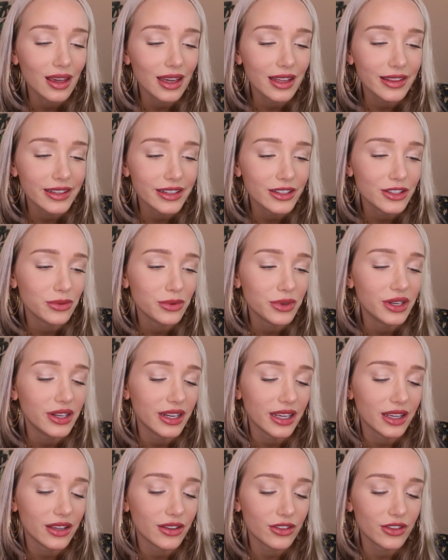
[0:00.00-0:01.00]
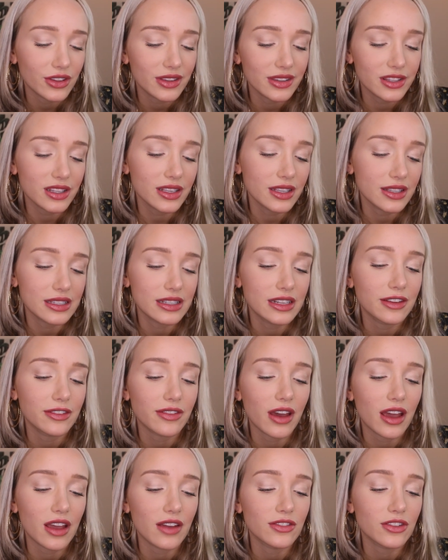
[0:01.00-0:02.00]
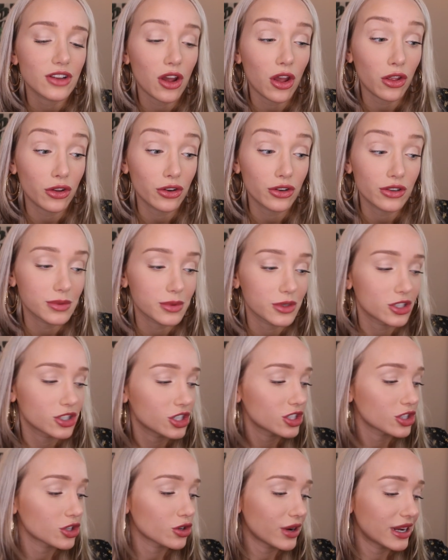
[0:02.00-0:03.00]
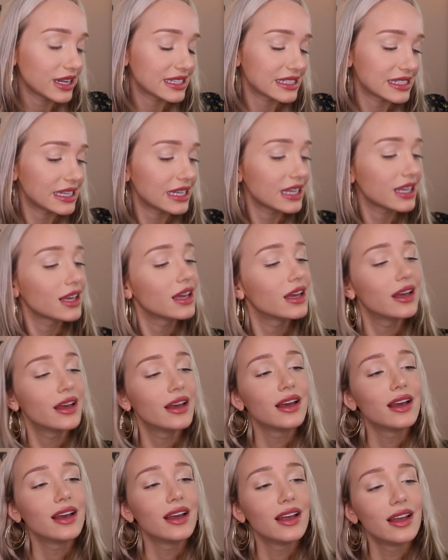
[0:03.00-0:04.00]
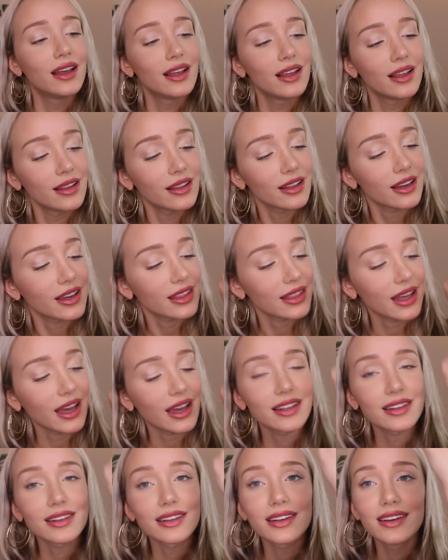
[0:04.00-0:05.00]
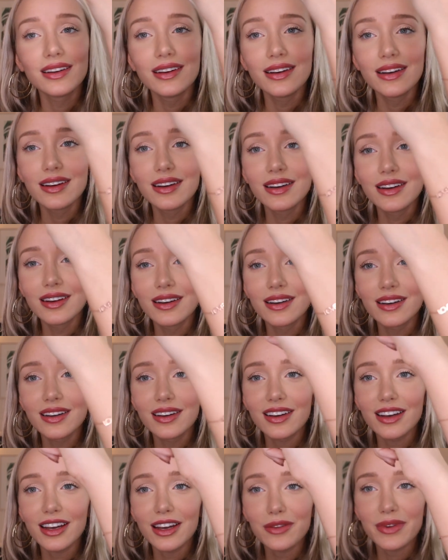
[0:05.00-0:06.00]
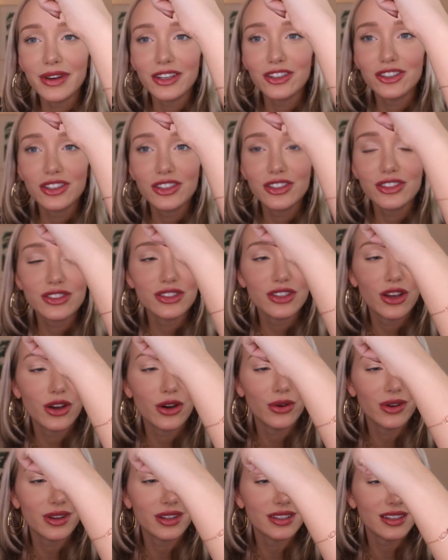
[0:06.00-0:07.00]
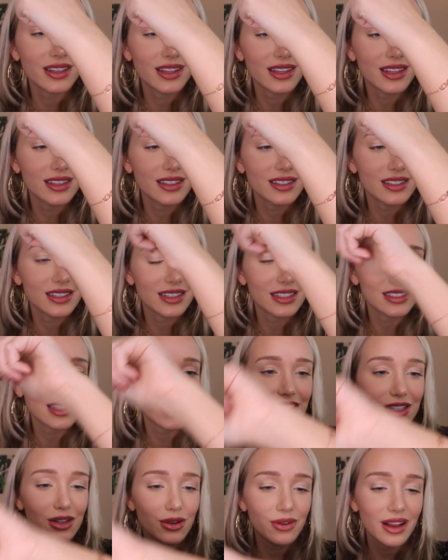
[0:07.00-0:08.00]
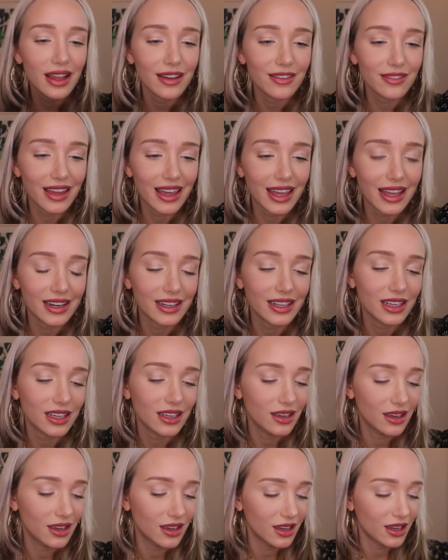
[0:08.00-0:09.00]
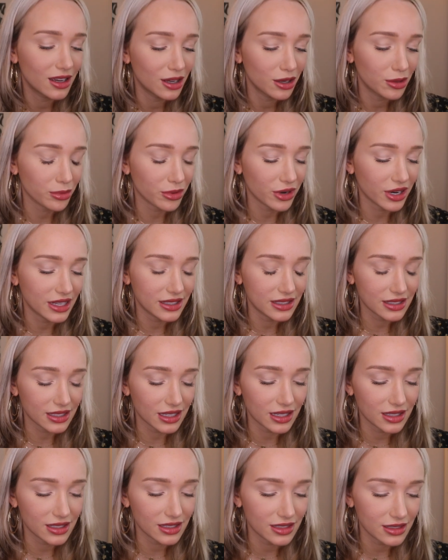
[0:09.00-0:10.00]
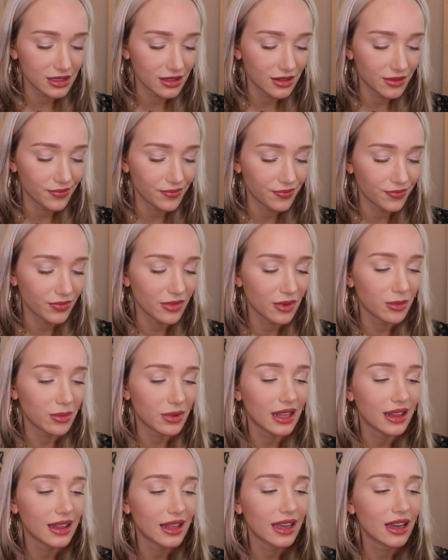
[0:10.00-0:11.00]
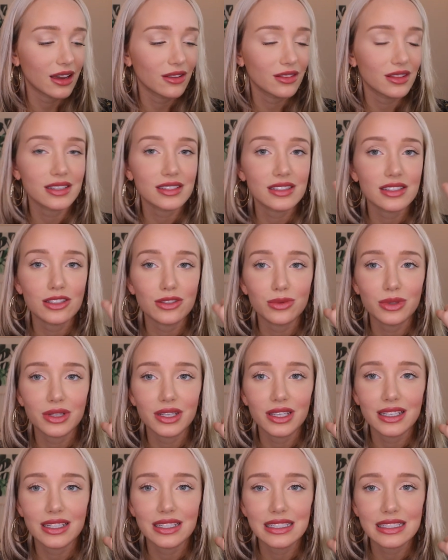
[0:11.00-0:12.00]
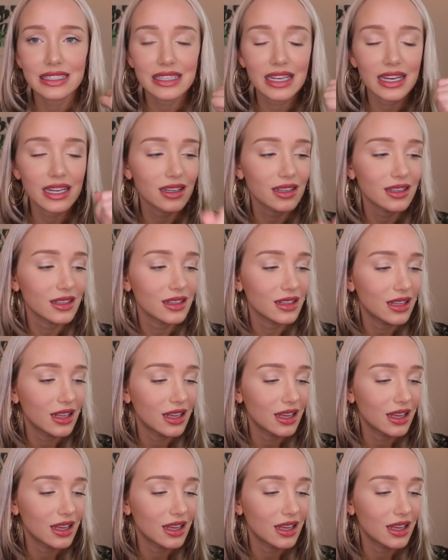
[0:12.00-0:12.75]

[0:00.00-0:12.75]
And this retails at $65, which is crazy. Look at that. I'm actually so into this because I don't have any bracelets. But I like how this is really subtle